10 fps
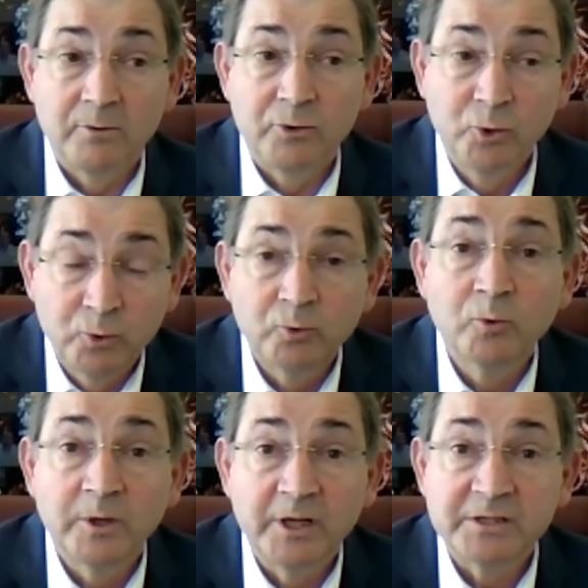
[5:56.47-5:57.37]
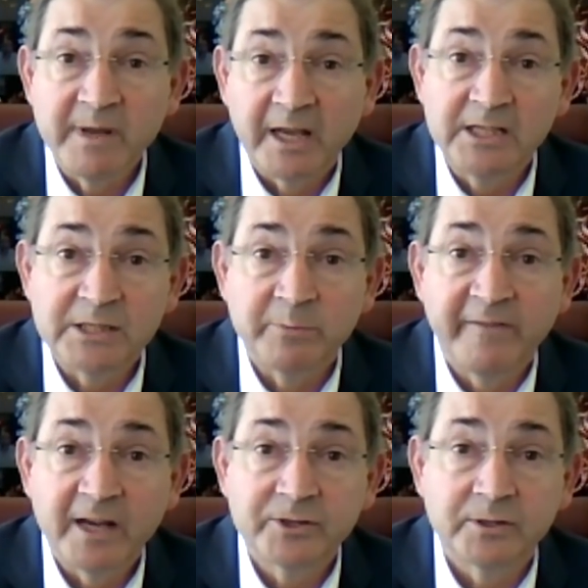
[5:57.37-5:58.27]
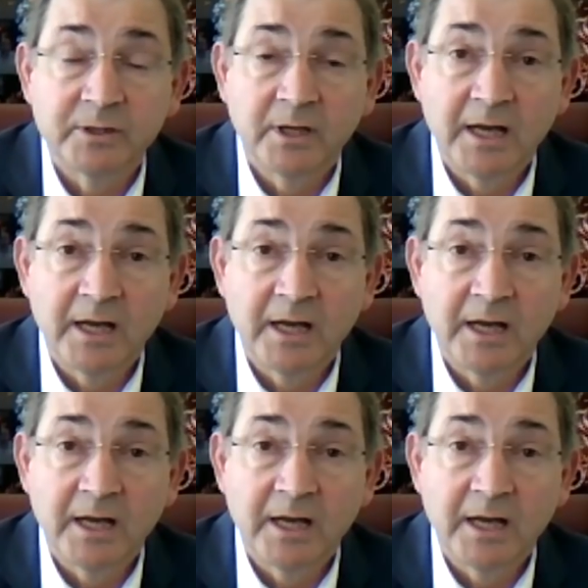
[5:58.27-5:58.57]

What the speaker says: Due to its mechanism of action,